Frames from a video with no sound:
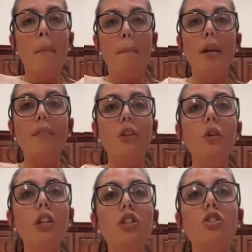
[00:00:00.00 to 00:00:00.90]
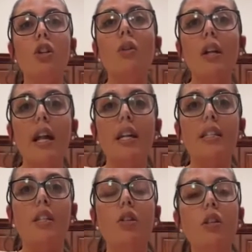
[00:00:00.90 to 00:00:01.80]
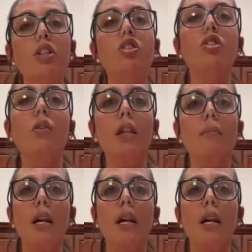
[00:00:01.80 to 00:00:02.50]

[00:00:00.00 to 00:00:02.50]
But if you can showcase and you can show them